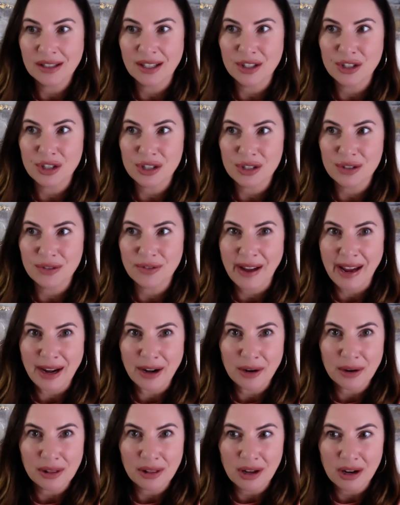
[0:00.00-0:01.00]
such as
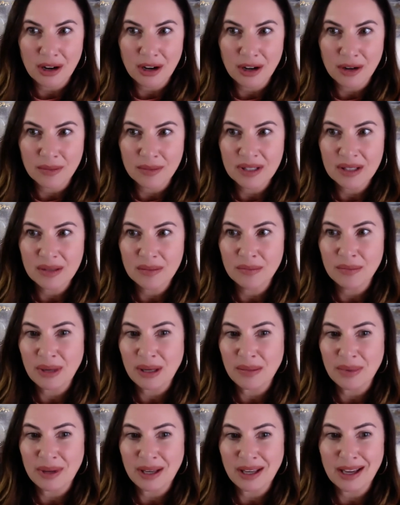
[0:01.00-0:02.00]
fire alarms,
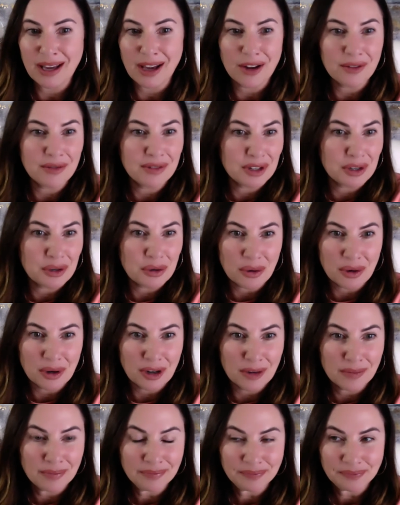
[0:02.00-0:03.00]
beeping out of the
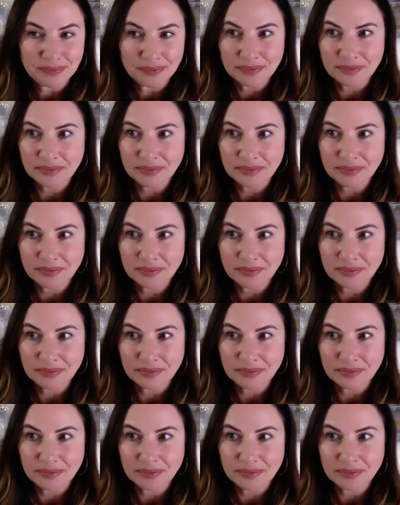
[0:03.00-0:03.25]
norm,